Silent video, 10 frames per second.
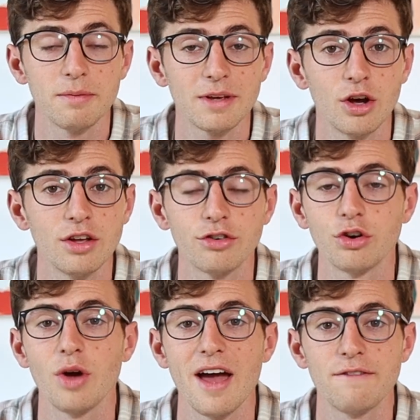going to be going
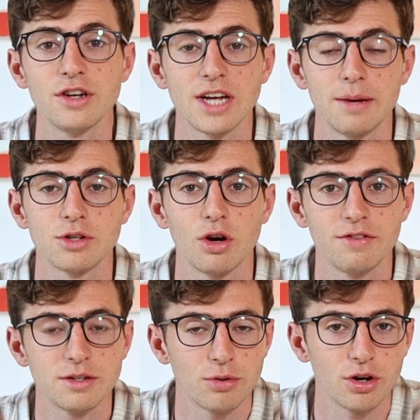through every chapter of
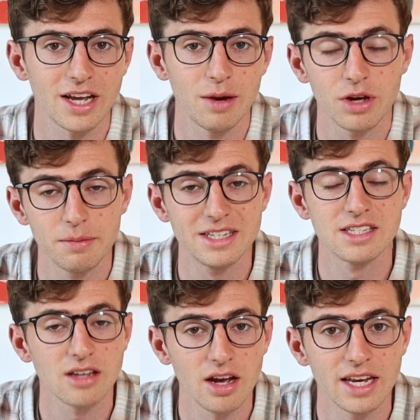this book, and we're going to be
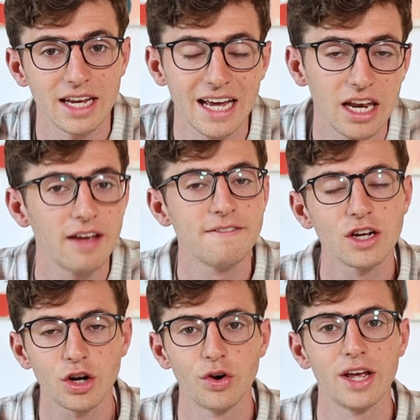designing a life and
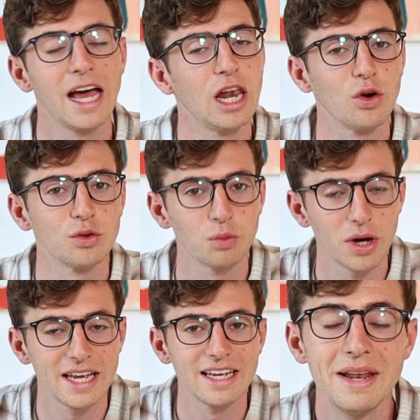a career along the
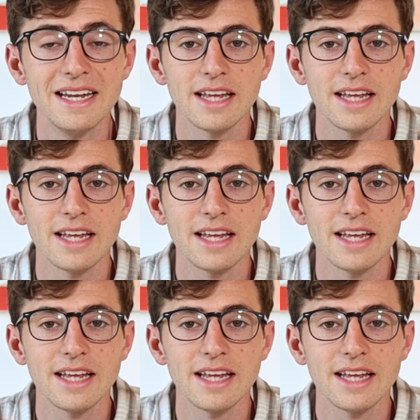way. Bill and